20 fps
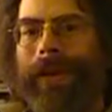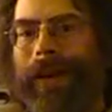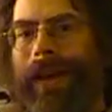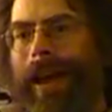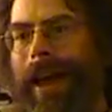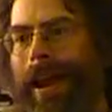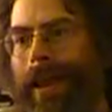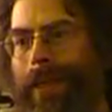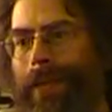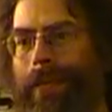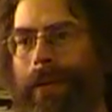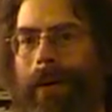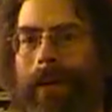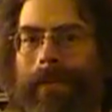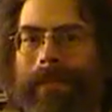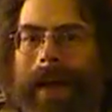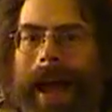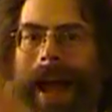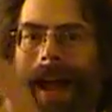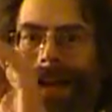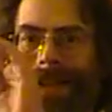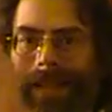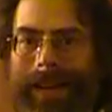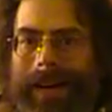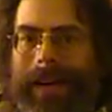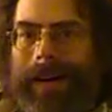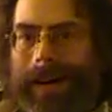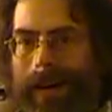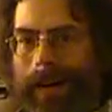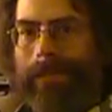you gotta throw it back in the
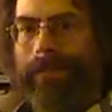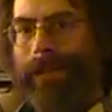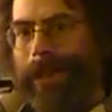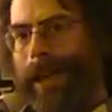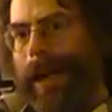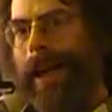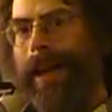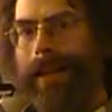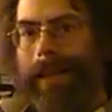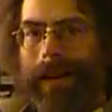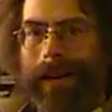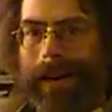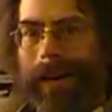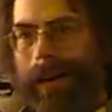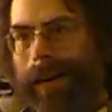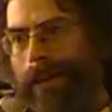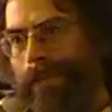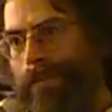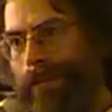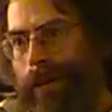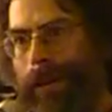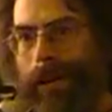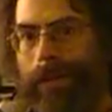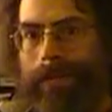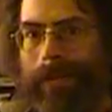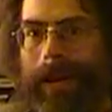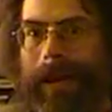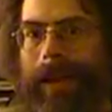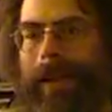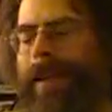cup, shake the cup, pull a
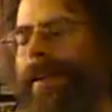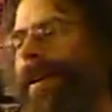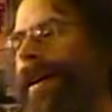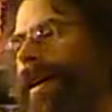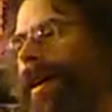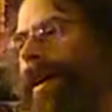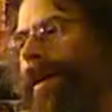piece.